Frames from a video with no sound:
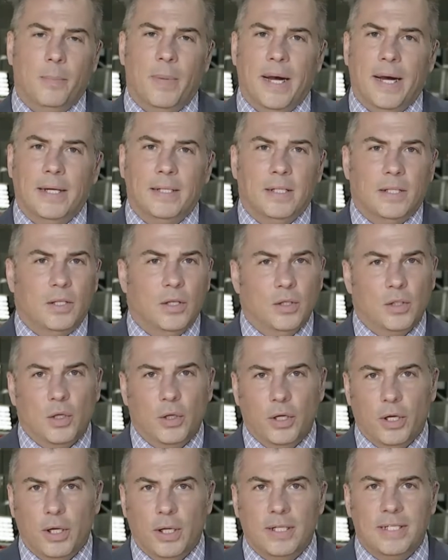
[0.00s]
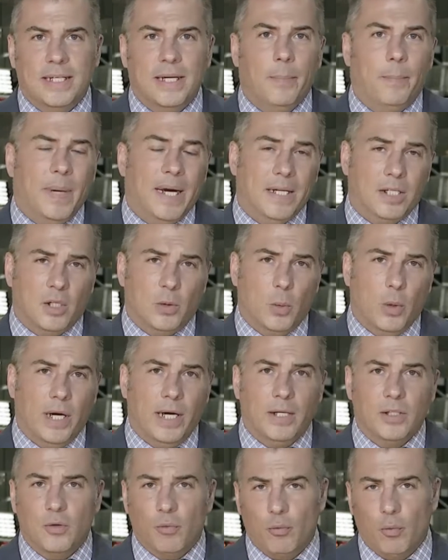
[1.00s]
based. So you're going to see big
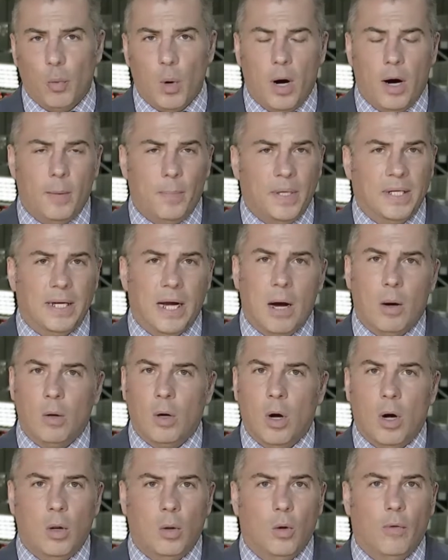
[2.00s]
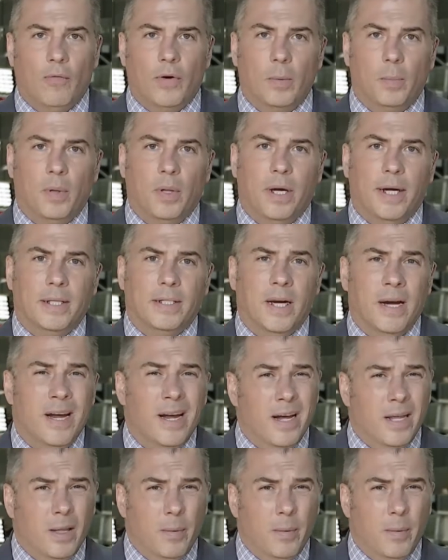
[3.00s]
swings up and down all over the place.